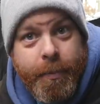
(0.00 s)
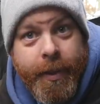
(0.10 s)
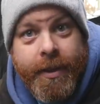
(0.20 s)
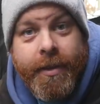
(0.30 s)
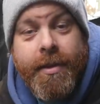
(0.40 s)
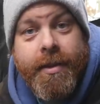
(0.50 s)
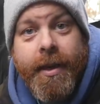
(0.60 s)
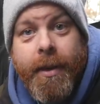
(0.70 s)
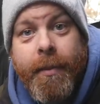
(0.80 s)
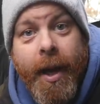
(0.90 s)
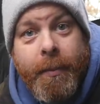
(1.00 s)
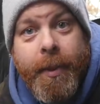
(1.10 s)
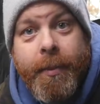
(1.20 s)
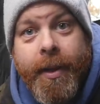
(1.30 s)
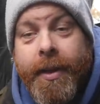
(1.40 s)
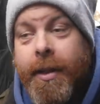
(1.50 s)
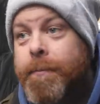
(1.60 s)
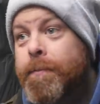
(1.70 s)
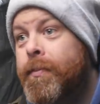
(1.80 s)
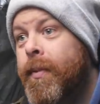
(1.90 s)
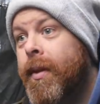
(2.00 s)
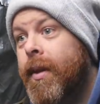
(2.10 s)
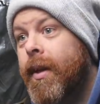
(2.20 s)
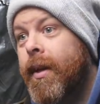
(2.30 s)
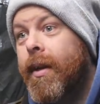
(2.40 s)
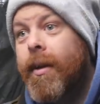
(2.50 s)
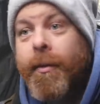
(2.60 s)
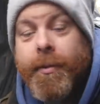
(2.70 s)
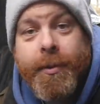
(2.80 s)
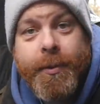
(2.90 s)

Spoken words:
pictures that I'm happy with of the